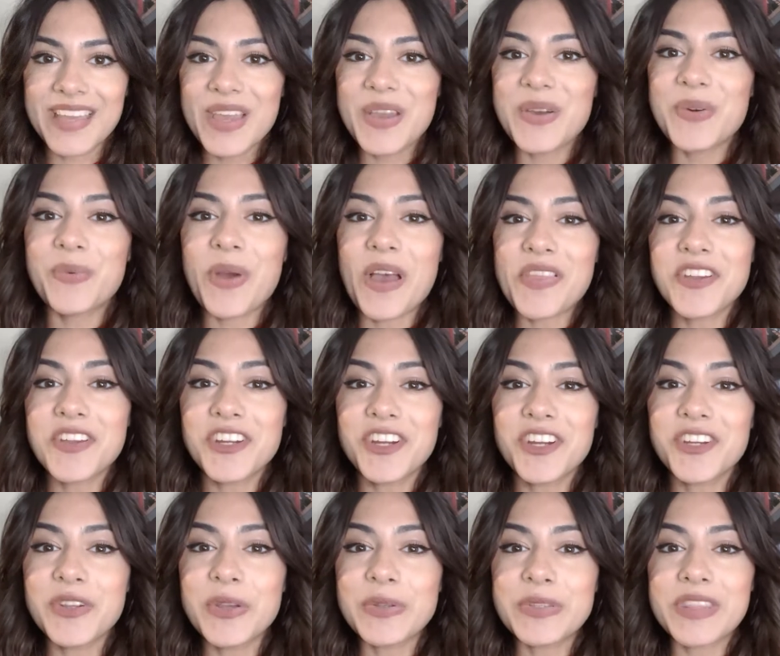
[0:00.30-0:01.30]
Whether you're
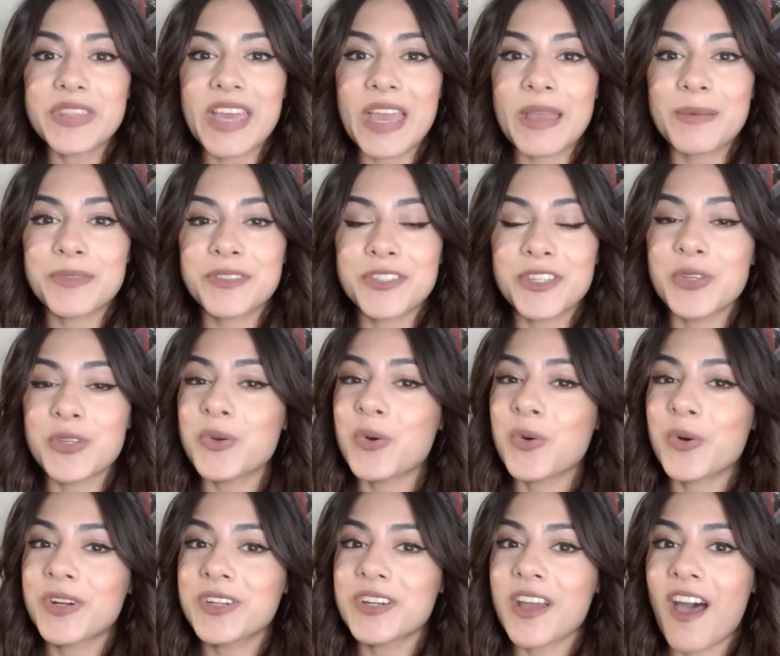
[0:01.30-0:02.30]
new to the MCU
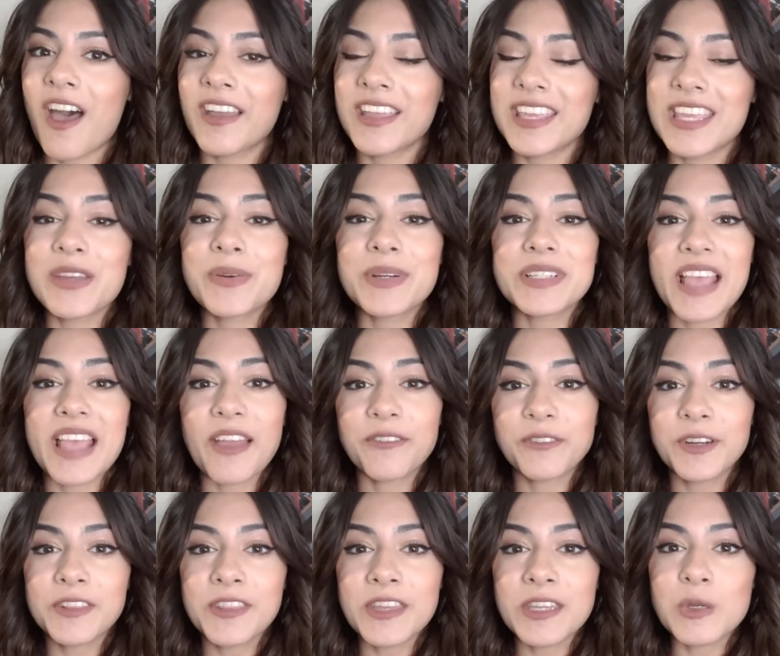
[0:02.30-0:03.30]
or not, here is
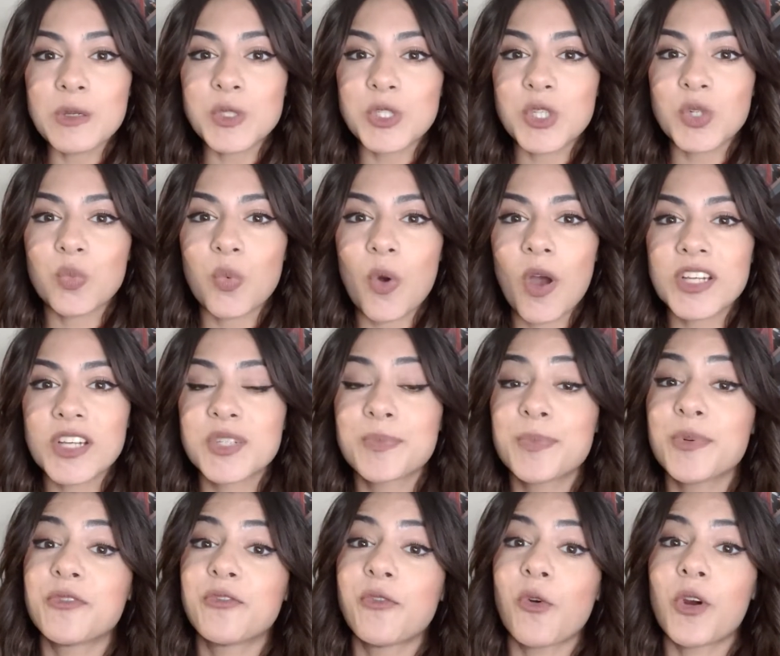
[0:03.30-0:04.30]
everything you should watch
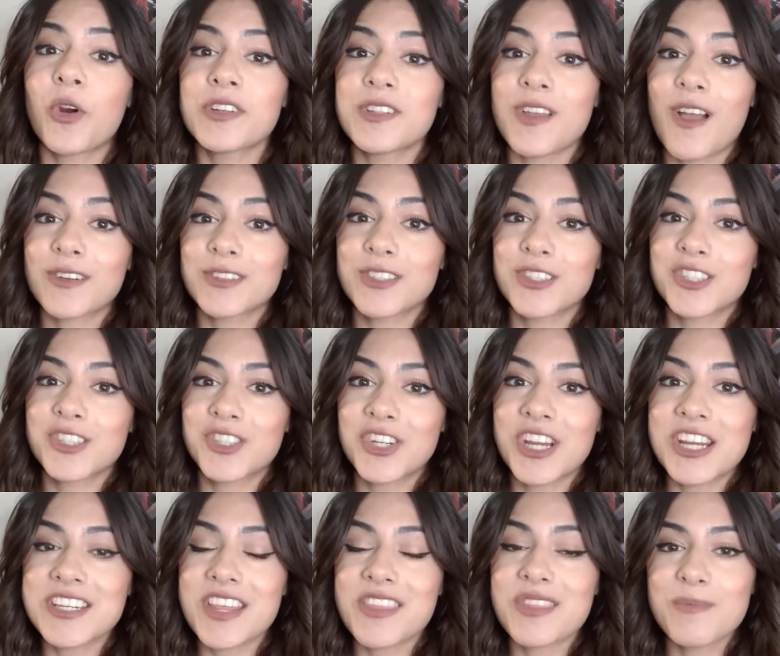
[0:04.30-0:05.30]
before Doctor
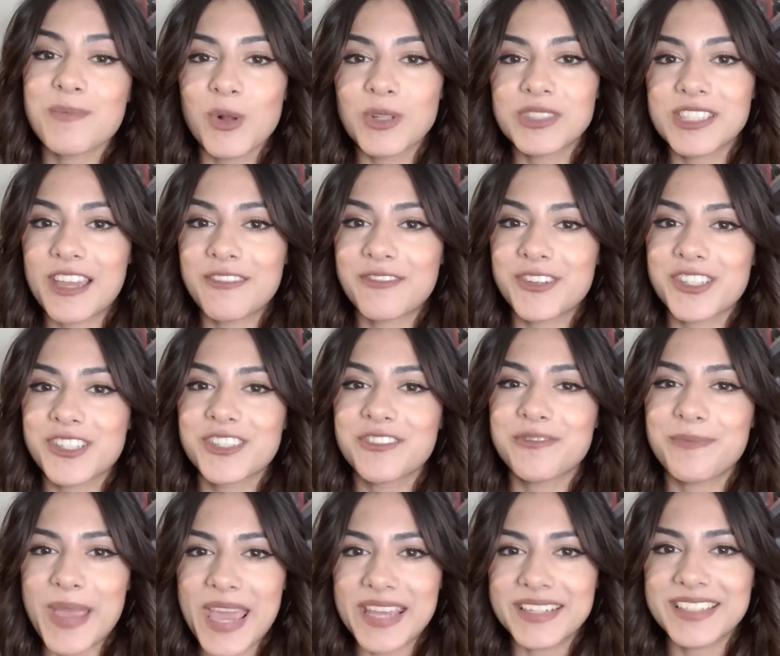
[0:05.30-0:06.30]
Strange and the Multiverse of
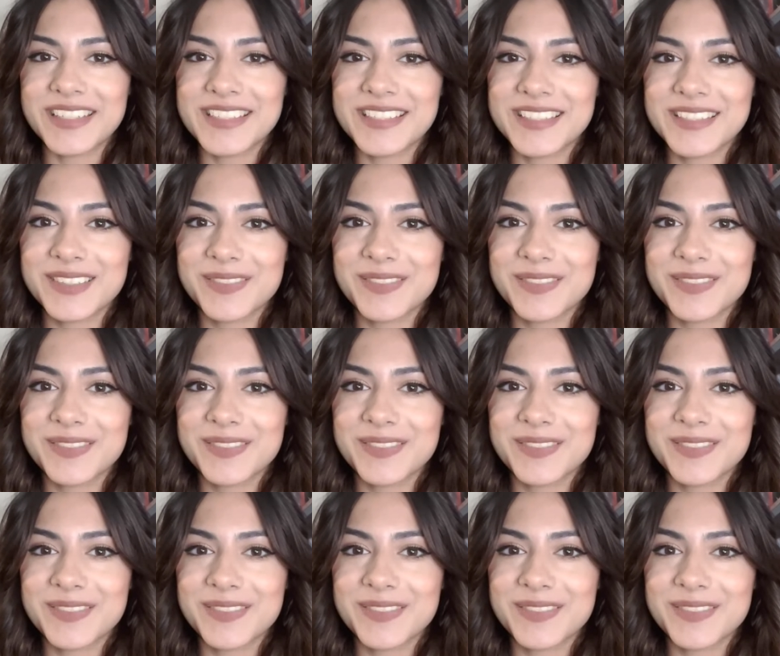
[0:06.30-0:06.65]
Madness.